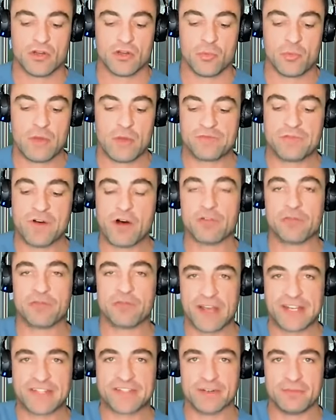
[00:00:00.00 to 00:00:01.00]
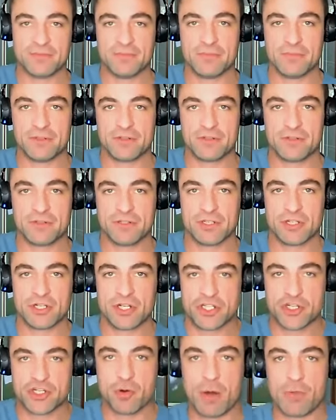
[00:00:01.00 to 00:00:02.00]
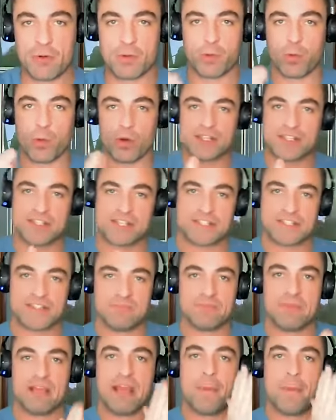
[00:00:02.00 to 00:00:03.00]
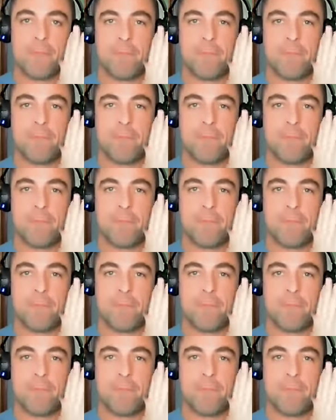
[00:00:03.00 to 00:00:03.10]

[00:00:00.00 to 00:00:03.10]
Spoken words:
we fall victim to our reward system